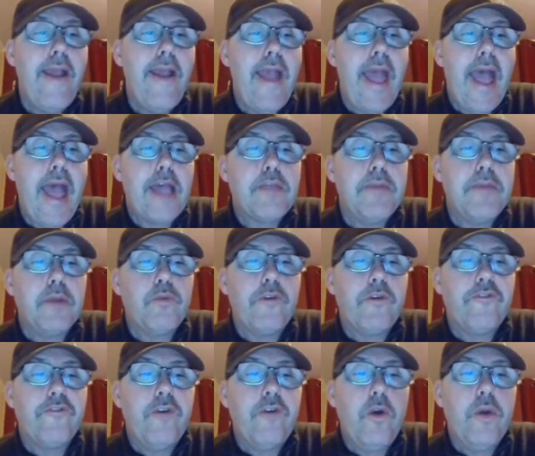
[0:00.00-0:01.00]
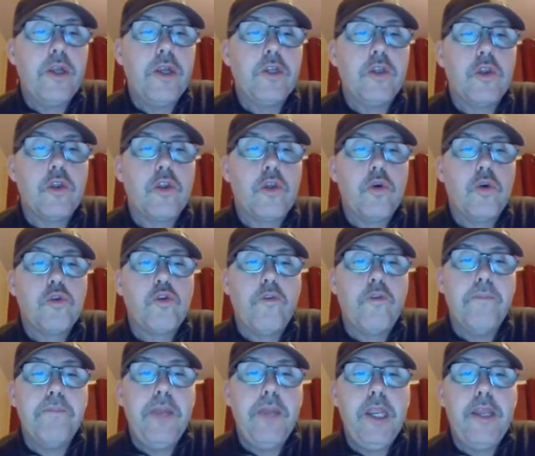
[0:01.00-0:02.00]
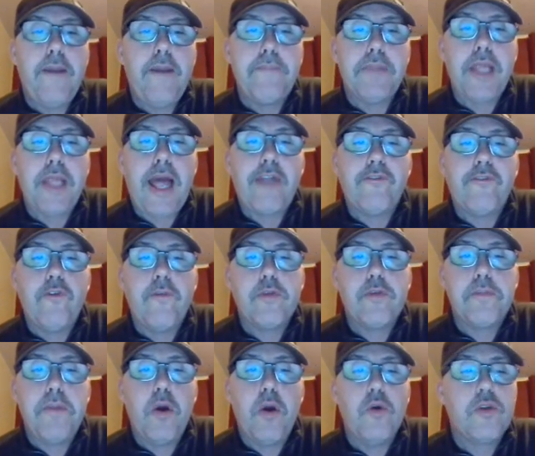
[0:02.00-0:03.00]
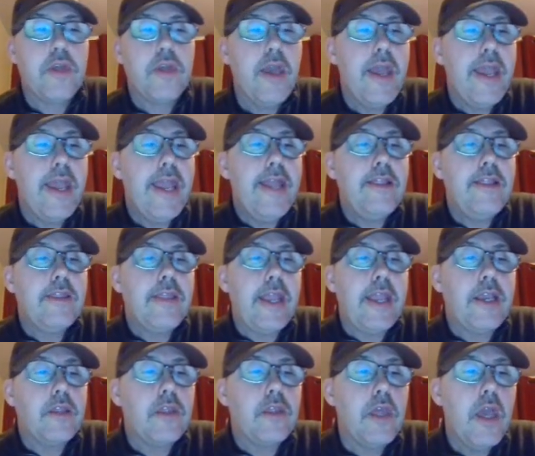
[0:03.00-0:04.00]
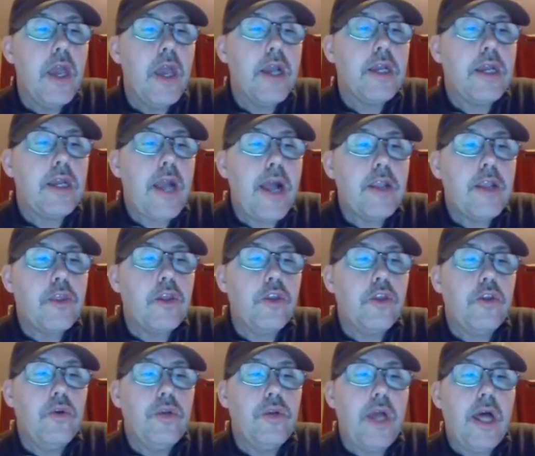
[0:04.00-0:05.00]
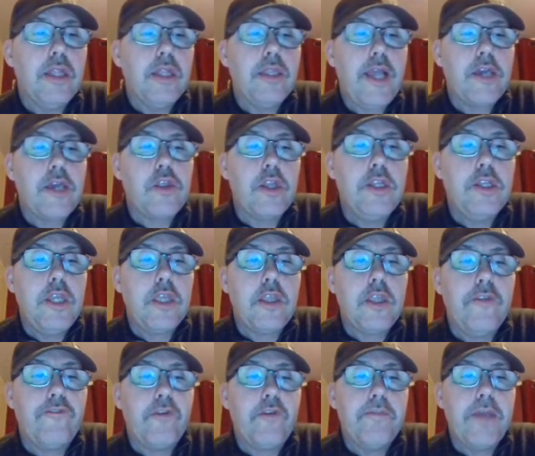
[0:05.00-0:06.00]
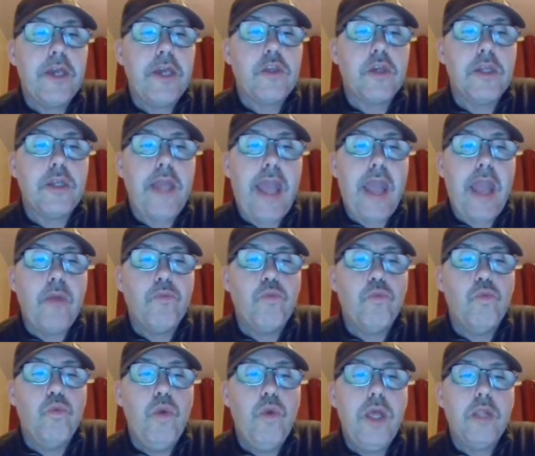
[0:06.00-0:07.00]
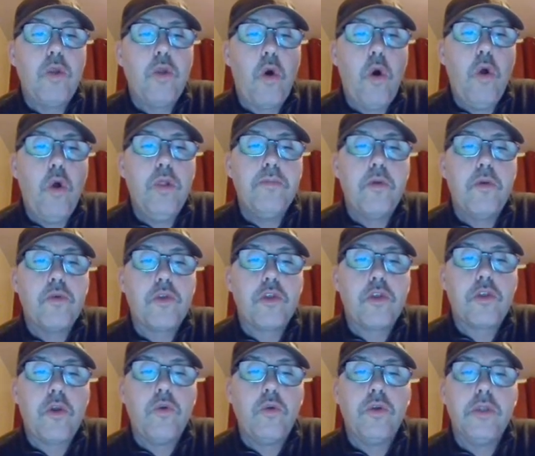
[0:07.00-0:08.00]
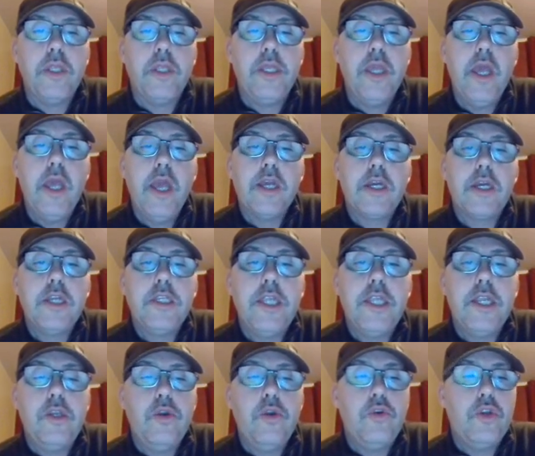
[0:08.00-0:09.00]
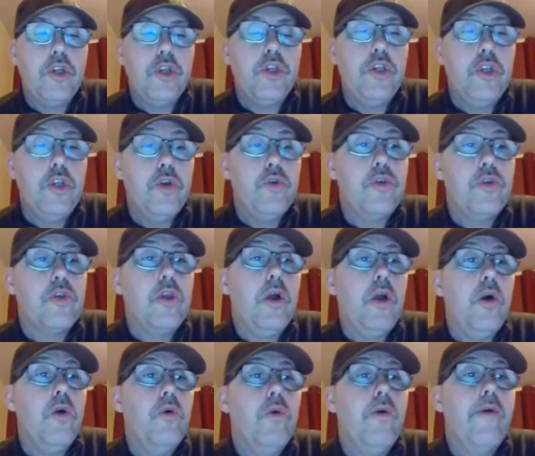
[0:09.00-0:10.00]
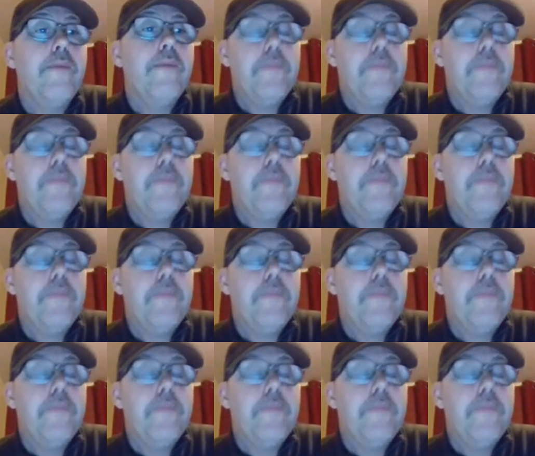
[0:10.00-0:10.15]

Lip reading: has been referring to social media platforms posts it thinks constitute election disinformation and will almost certainly continue to do so.